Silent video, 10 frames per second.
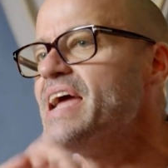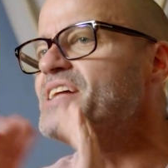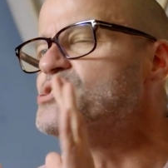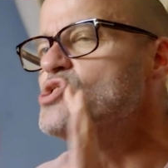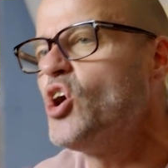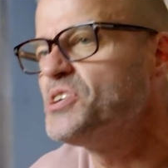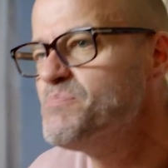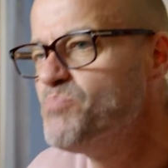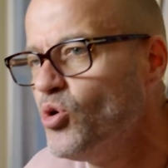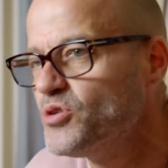It's not
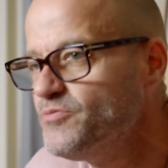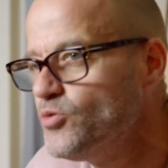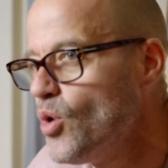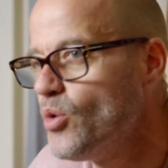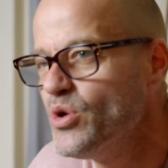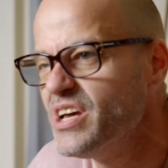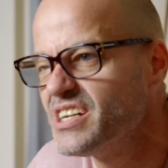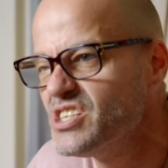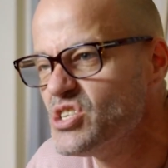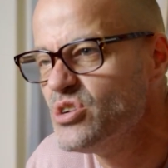important for what we are
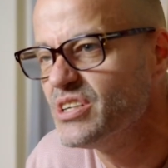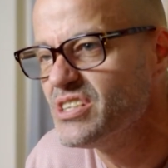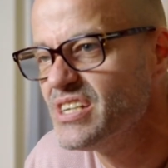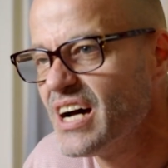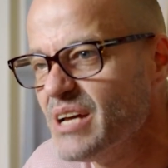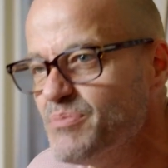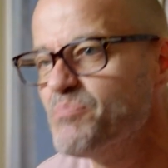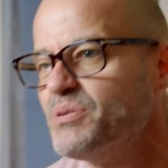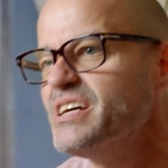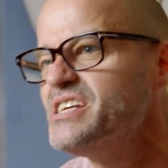considering today,
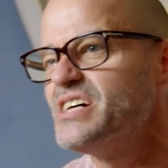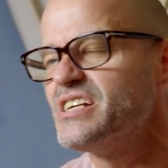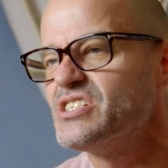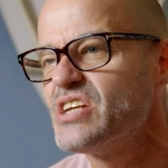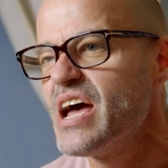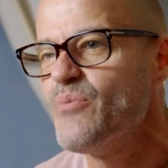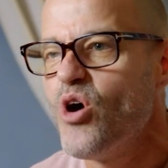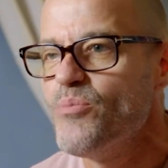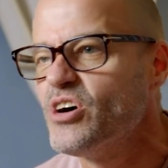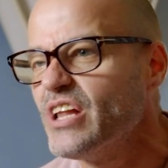but please understand
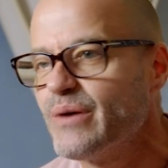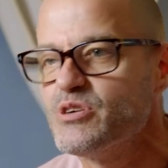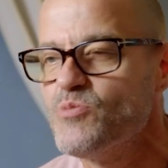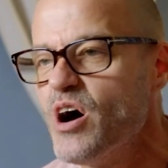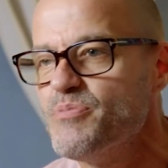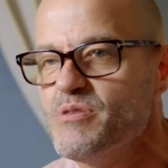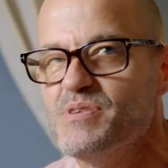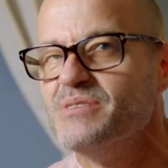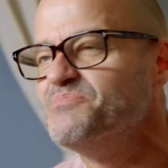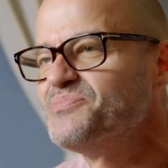why my language might be a
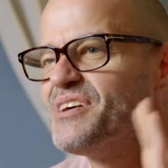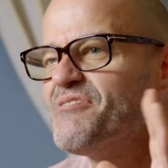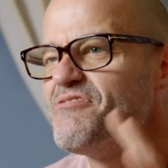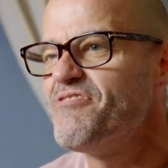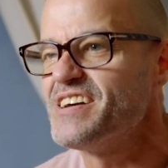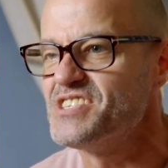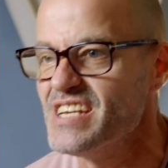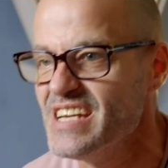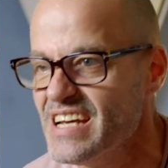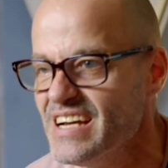bit fuzzy
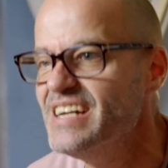here.